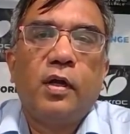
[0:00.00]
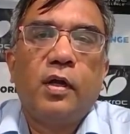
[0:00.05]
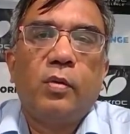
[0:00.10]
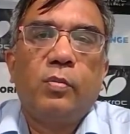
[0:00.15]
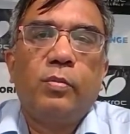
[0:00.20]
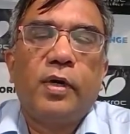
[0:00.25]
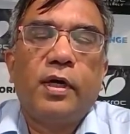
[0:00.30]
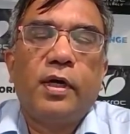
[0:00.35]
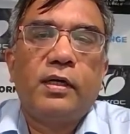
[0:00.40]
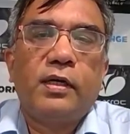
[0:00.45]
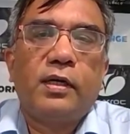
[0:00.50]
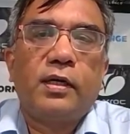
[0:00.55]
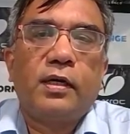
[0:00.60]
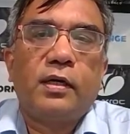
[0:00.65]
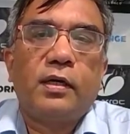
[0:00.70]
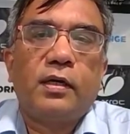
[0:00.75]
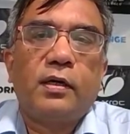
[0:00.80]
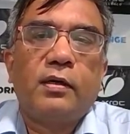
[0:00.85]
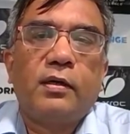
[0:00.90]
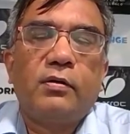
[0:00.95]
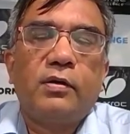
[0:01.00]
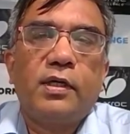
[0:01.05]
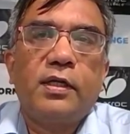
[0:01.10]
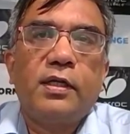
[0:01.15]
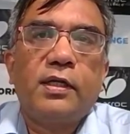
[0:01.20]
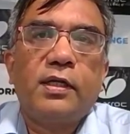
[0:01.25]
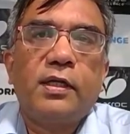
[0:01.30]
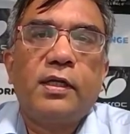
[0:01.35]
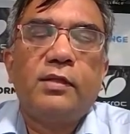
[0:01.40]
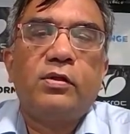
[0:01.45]
But in
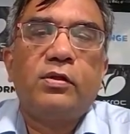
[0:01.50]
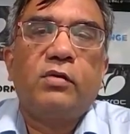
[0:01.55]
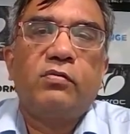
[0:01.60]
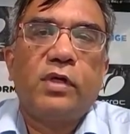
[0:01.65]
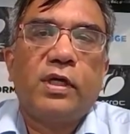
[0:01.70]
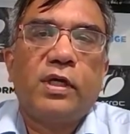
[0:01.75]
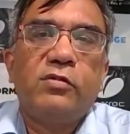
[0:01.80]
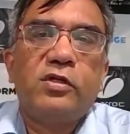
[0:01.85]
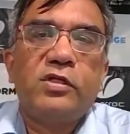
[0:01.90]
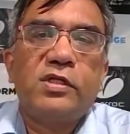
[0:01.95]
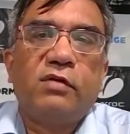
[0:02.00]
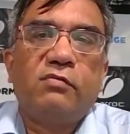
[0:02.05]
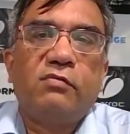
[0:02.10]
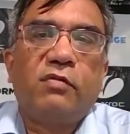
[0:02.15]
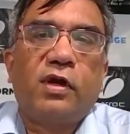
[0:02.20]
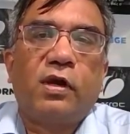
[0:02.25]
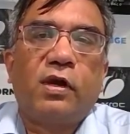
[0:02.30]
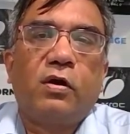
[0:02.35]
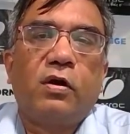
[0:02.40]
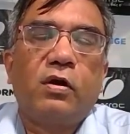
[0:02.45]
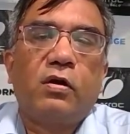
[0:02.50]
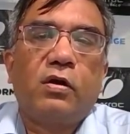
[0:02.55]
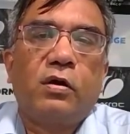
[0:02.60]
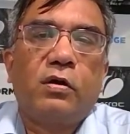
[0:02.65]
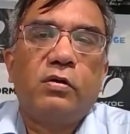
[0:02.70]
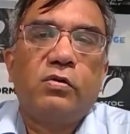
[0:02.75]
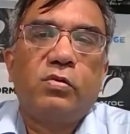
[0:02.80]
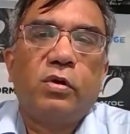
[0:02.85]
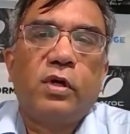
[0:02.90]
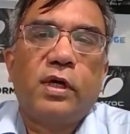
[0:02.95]
case of, I would say Varroc
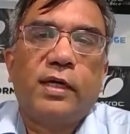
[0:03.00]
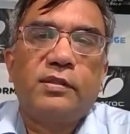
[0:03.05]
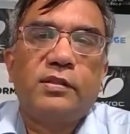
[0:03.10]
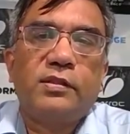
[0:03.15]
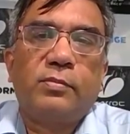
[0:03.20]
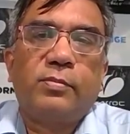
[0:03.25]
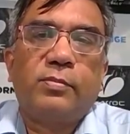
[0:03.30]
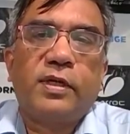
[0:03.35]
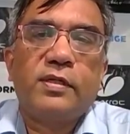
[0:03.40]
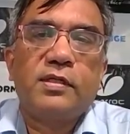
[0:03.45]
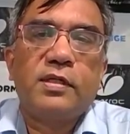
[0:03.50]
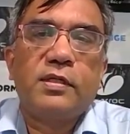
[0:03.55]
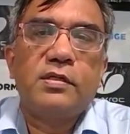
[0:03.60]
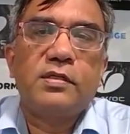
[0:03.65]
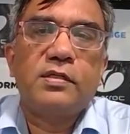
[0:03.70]
also has a presence